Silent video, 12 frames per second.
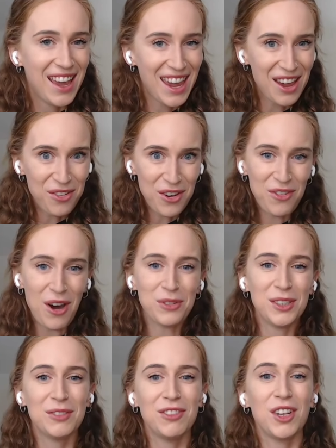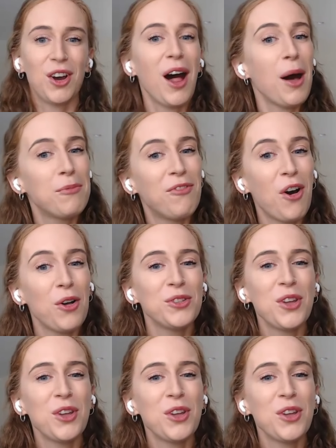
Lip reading: If you found this video helpful,